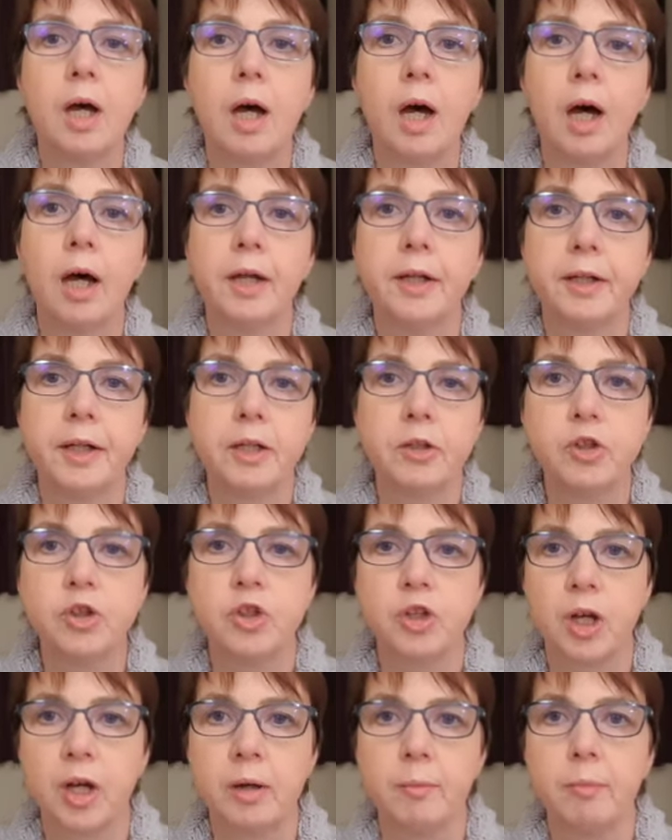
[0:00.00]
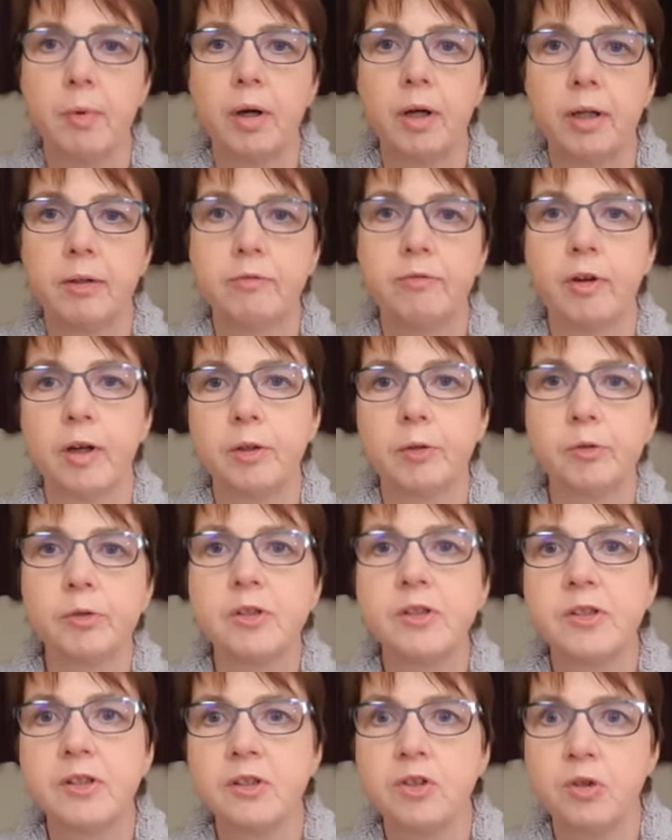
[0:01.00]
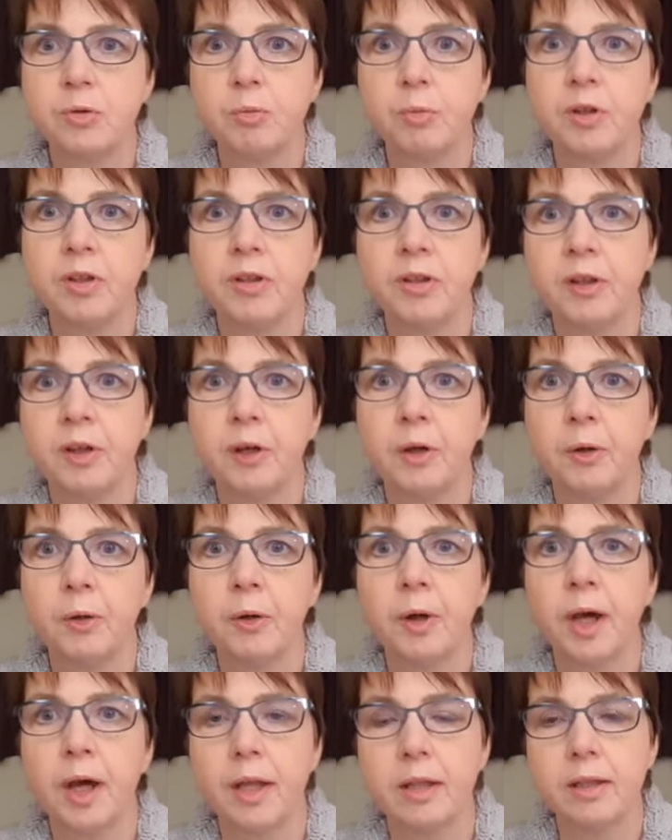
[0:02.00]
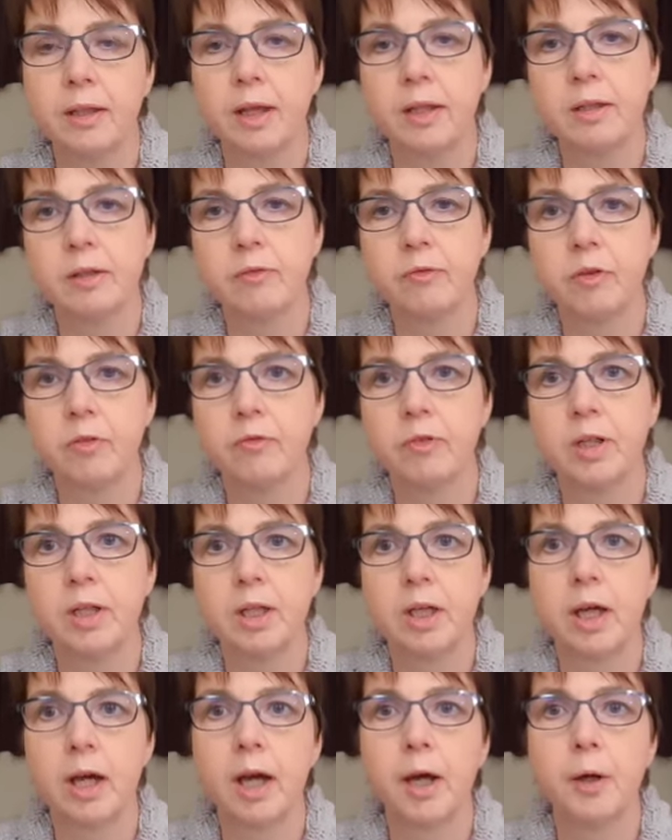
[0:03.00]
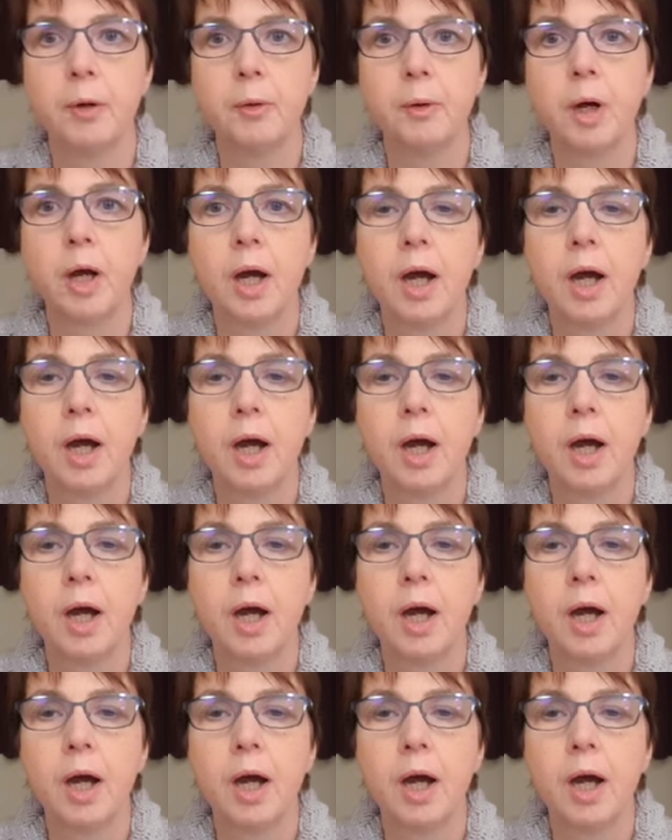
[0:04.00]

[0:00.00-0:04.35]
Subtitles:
and I'll share my final decision with you at the end of the video.